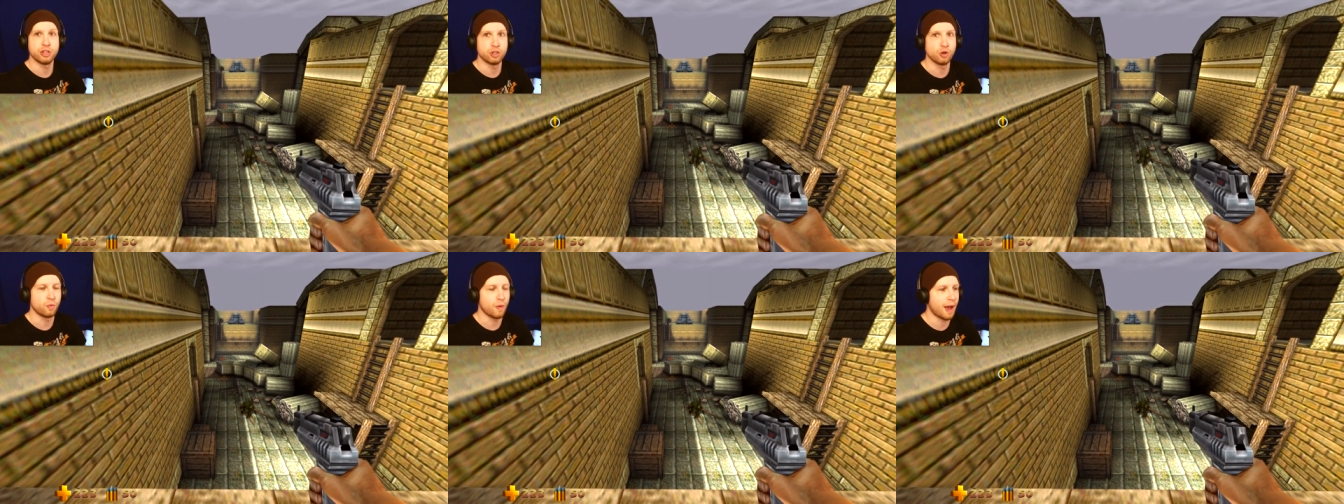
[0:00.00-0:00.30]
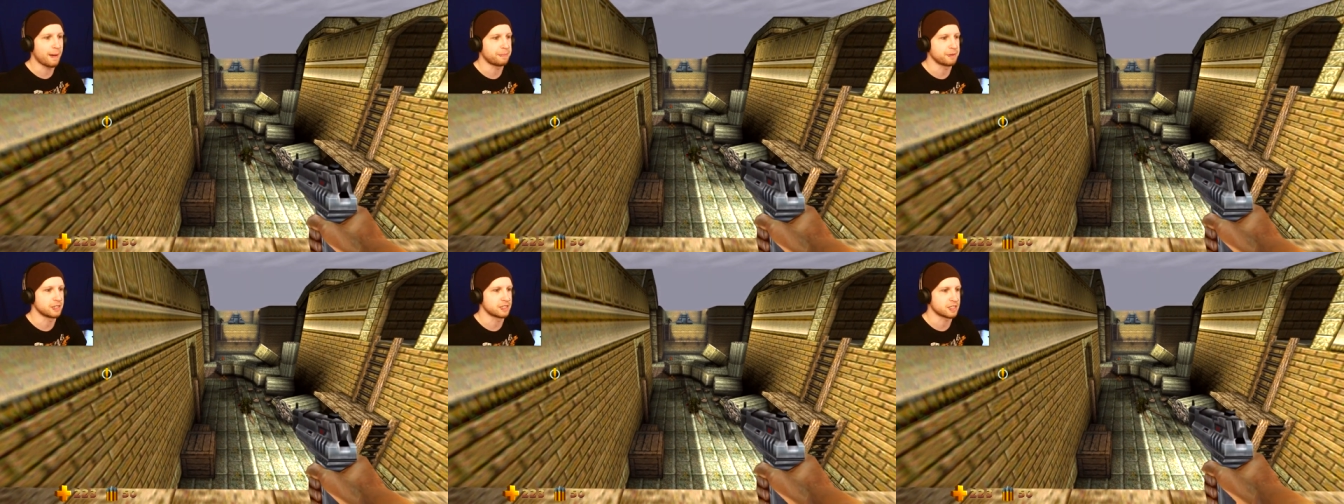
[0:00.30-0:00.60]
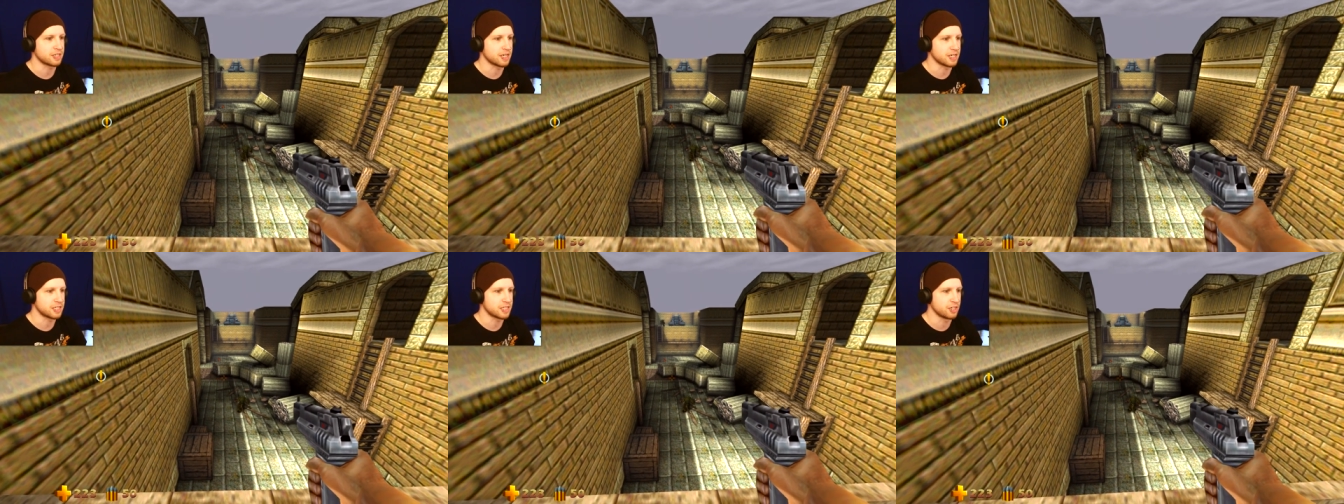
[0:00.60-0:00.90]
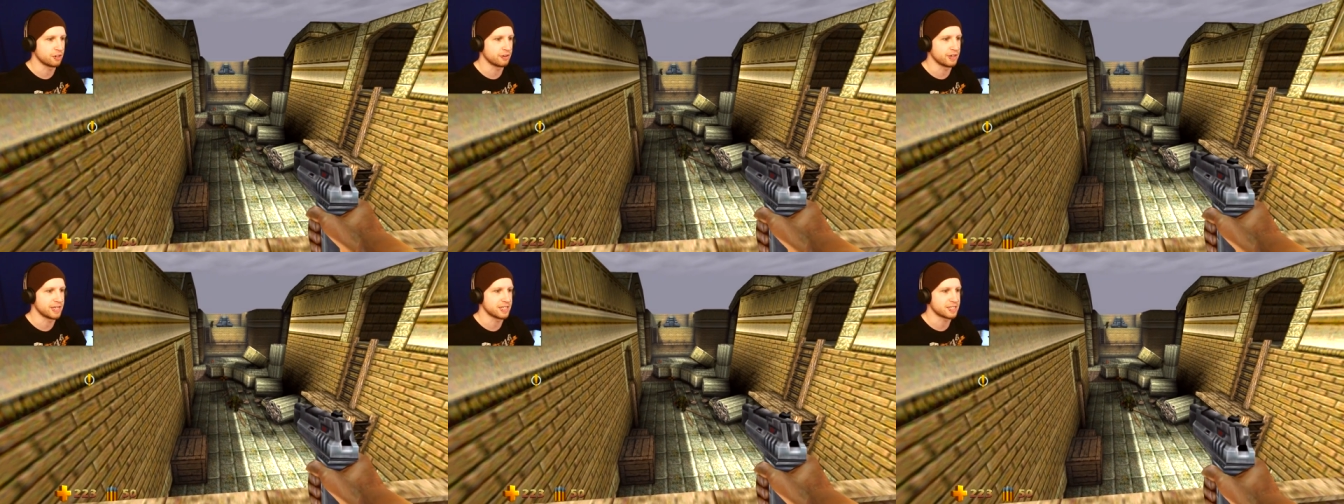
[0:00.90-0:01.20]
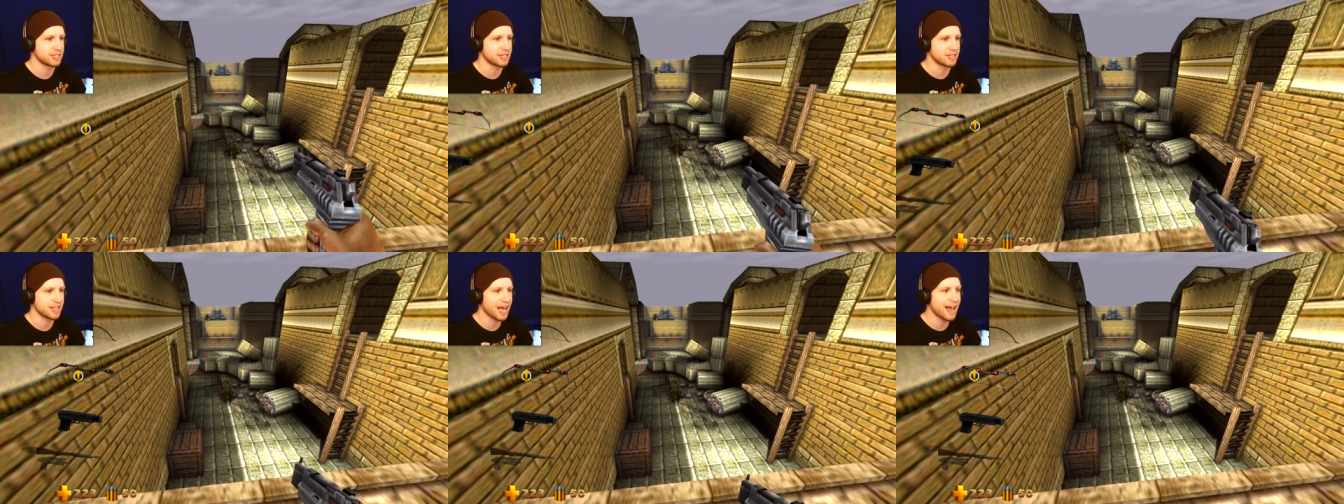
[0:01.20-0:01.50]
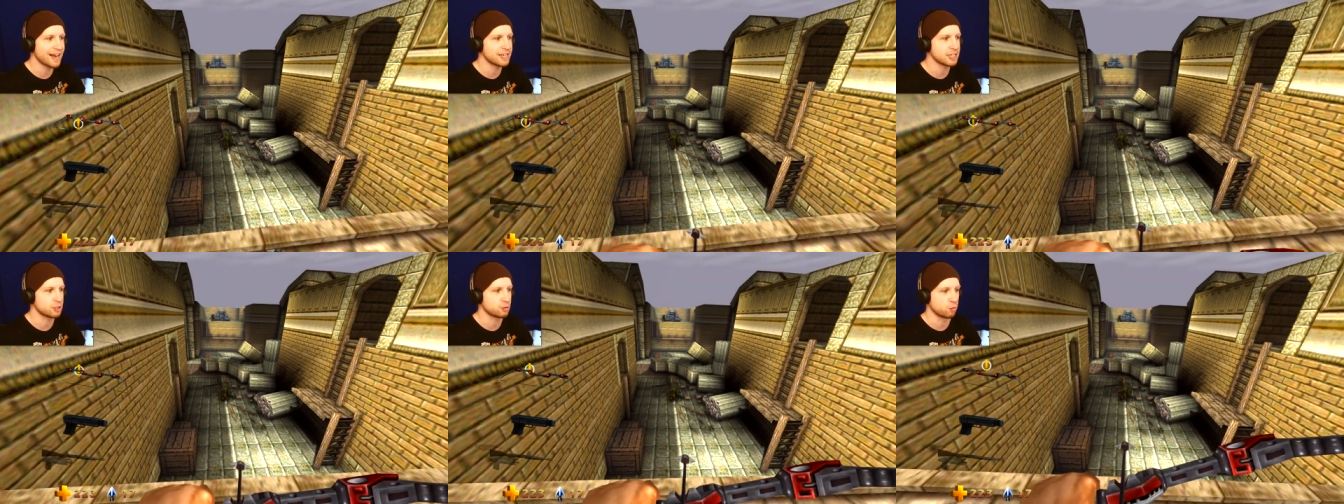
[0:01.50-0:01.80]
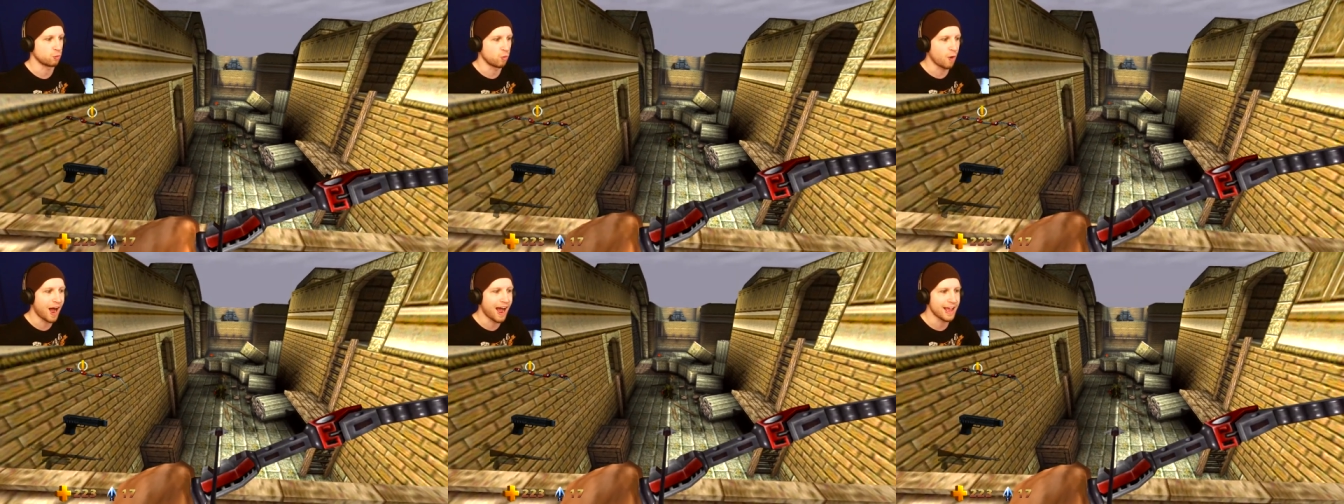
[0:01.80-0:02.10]
the weapons. Like, seriously, that is
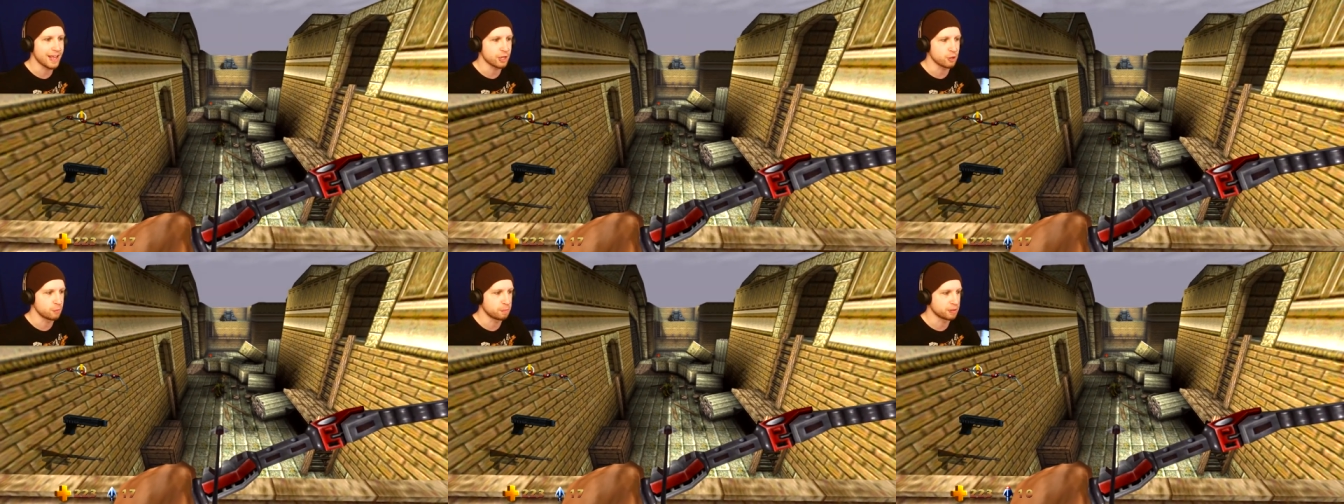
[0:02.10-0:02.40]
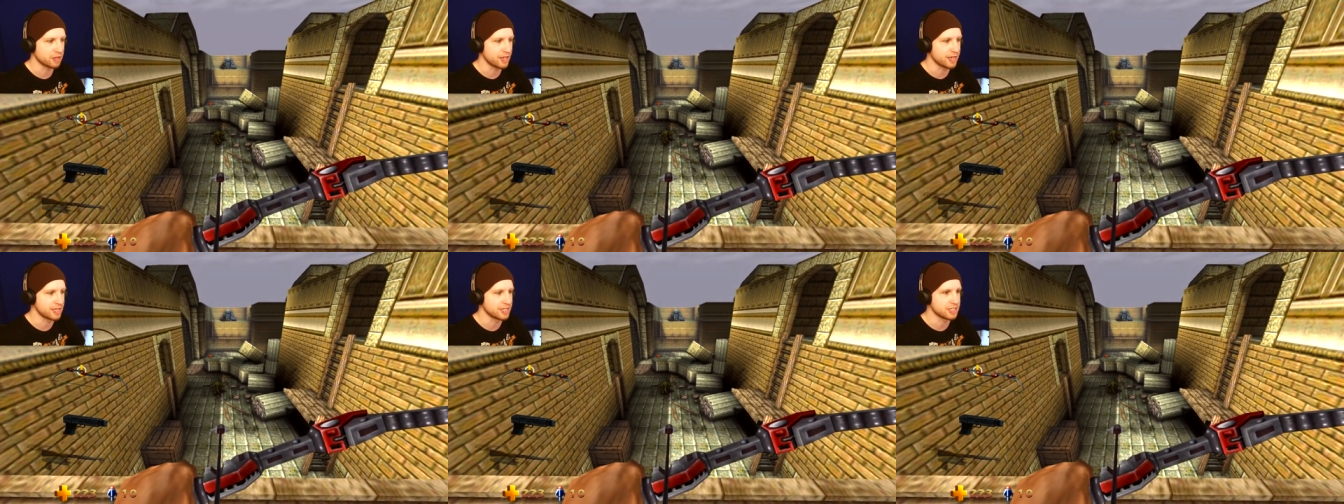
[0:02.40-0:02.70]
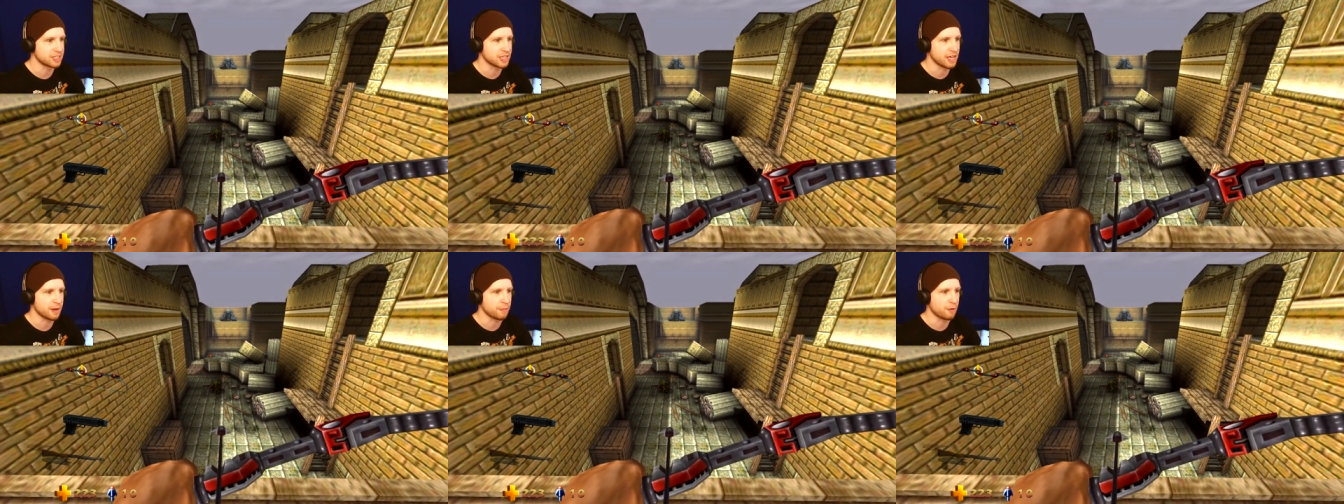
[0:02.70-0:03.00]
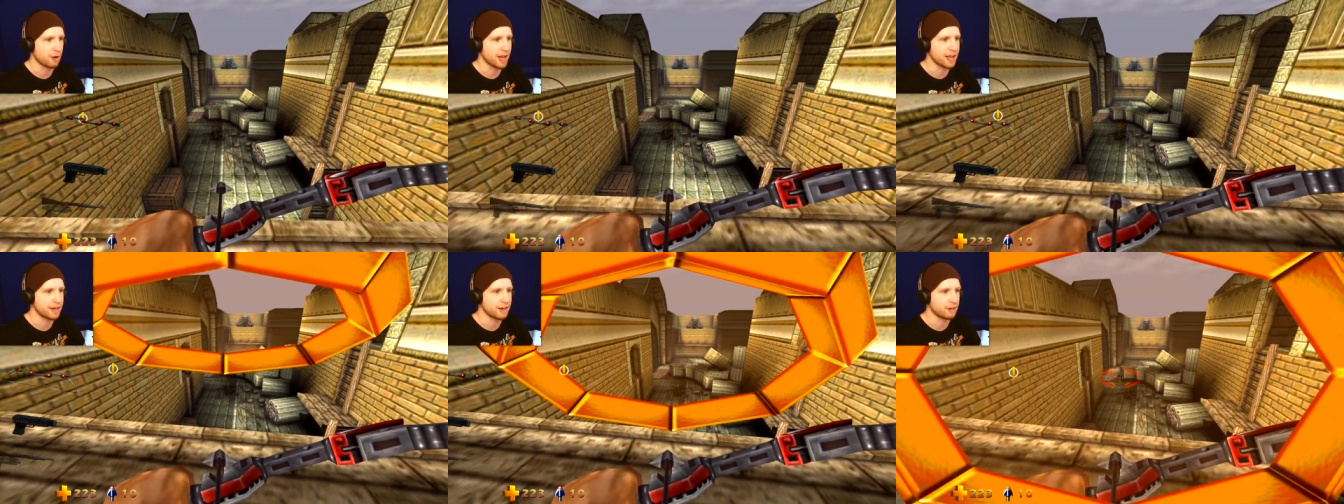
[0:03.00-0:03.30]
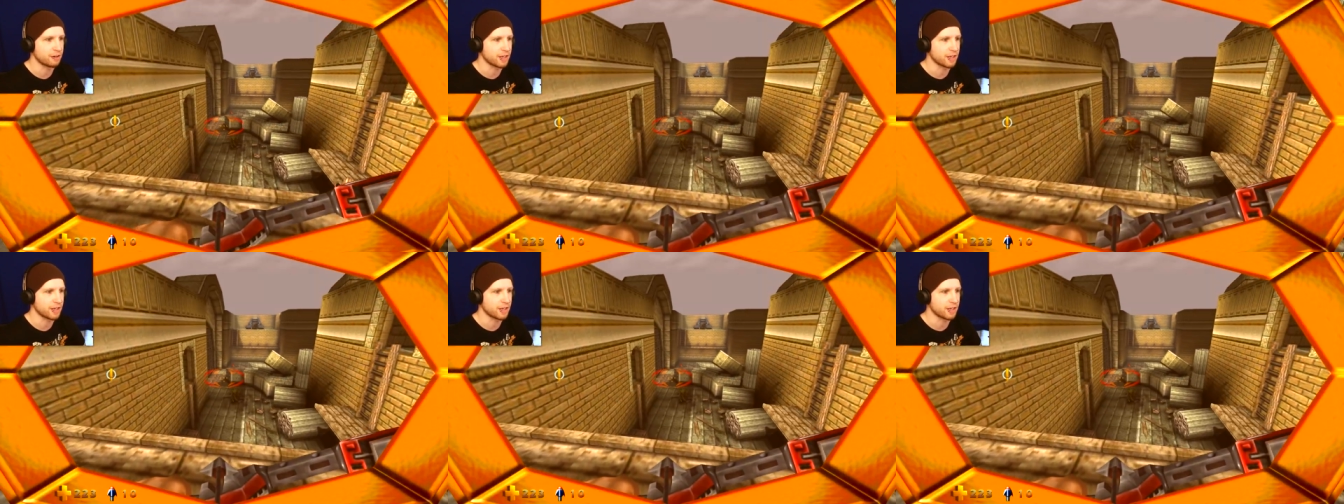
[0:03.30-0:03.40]
why you play this game, right?